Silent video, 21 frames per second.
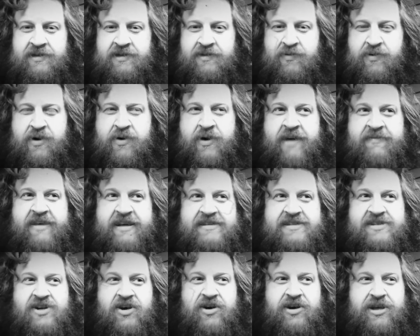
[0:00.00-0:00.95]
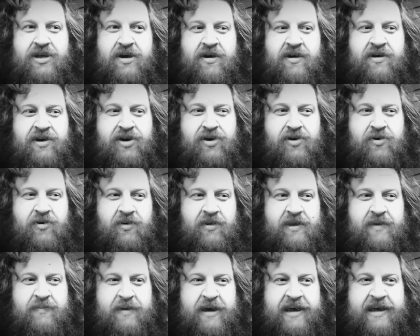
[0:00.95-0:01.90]
Why do I have that song Young Girl
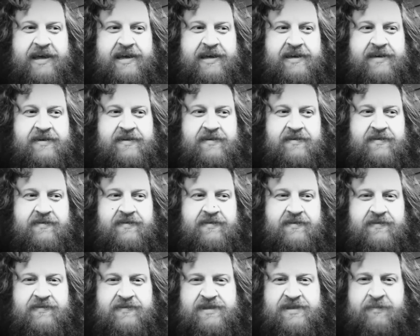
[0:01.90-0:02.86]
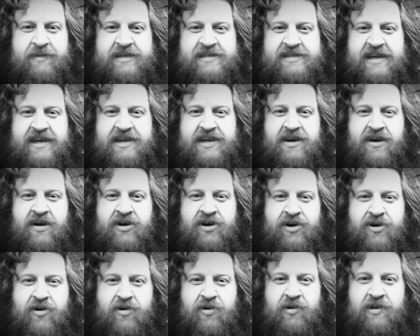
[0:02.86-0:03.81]
in my head? Somebody said Young
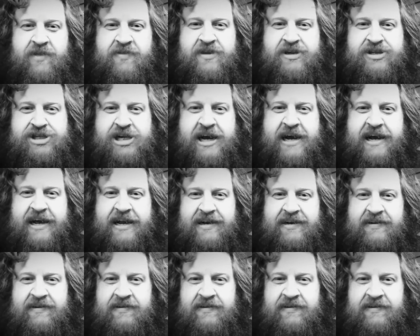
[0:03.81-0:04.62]
Girl in the chat.